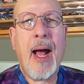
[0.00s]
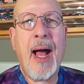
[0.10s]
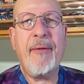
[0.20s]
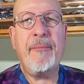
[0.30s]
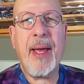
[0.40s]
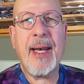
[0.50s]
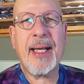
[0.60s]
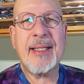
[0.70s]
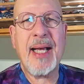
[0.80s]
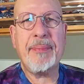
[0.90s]
I've been
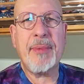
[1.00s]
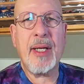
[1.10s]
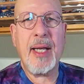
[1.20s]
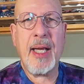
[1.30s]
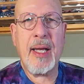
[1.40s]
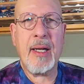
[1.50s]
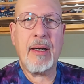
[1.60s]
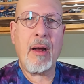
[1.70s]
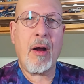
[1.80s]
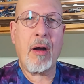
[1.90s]
accepted
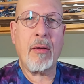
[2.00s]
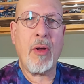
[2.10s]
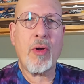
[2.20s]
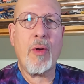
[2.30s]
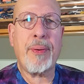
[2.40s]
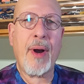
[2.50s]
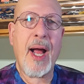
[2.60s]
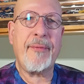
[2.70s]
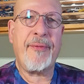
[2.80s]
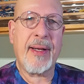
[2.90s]
in our local
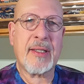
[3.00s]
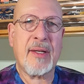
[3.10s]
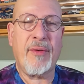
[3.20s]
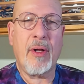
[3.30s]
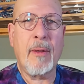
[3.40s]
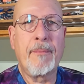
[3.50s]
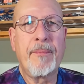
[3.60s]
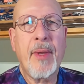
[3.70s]
Pride Festival.